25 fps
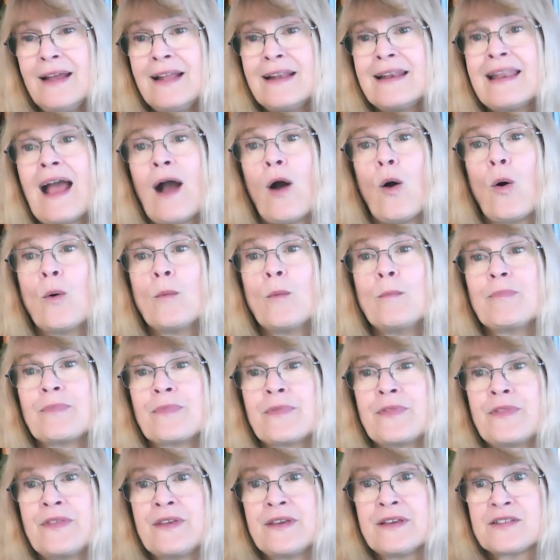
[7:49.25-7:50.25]
Now,
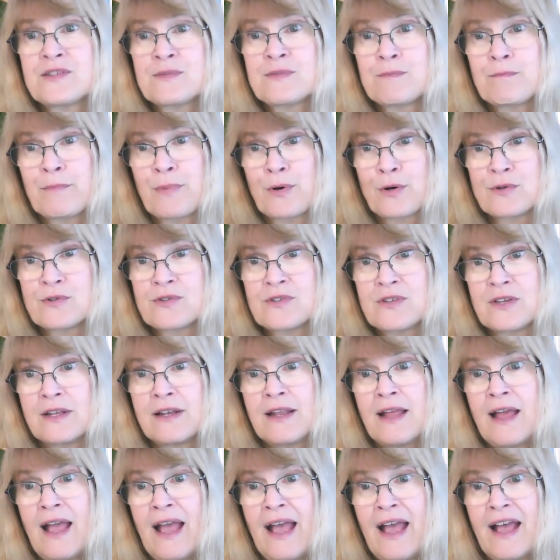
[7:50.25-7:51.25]
this person
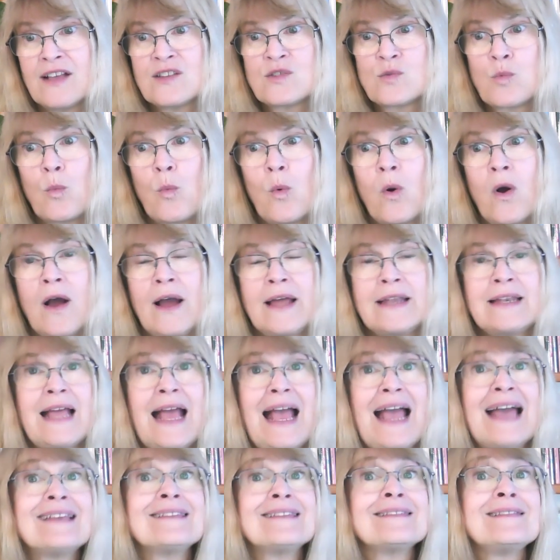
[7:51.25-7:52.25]
has won
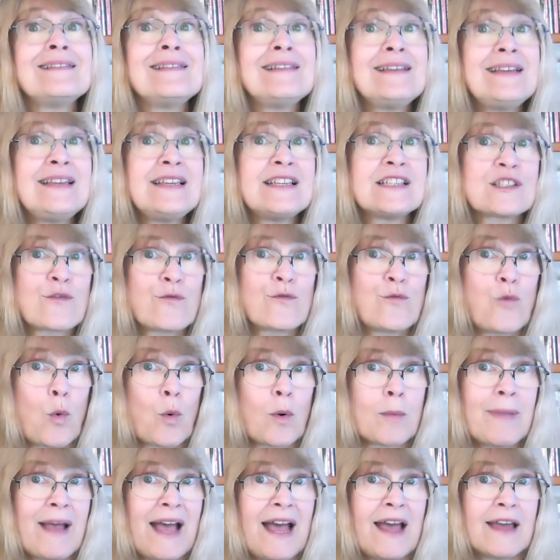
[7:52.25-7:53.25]
at least
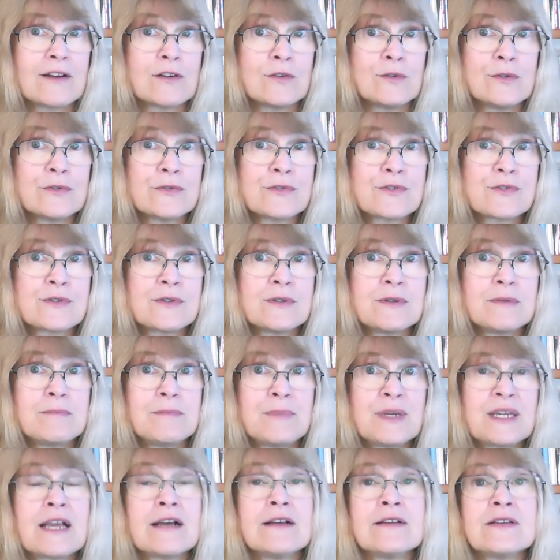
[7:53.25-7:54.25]
4 battles,
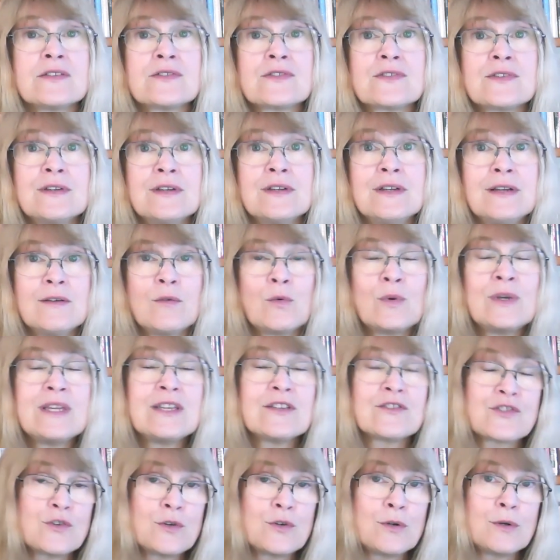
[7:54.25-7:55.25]
because we
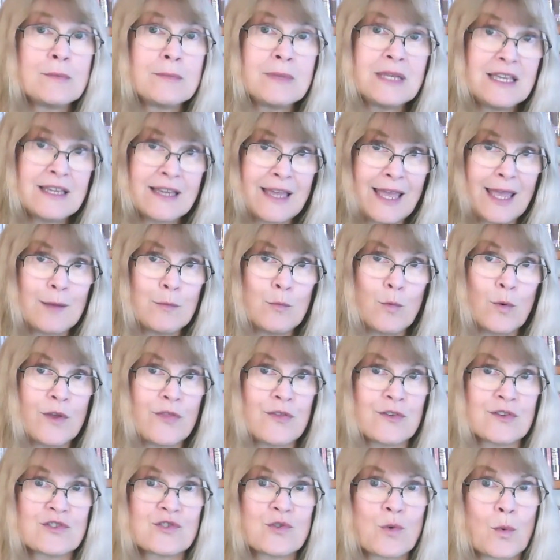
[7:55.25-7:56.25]
assume he came
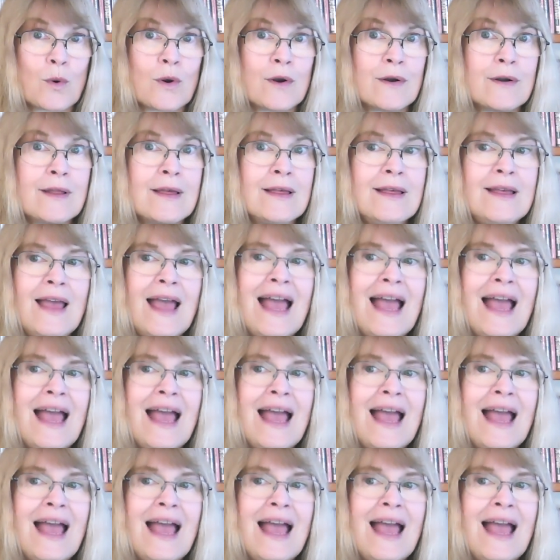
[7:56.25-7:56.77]
with a sword,